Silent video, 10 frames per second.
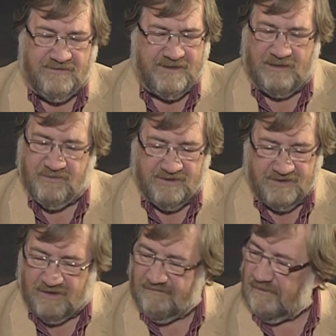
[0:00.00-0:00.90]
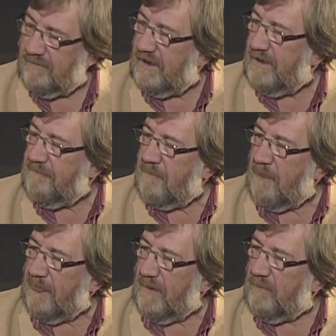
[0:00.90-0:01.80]
thousands of them,
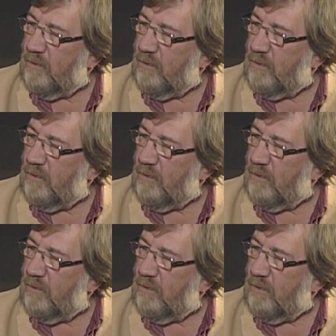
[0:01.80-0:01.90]
but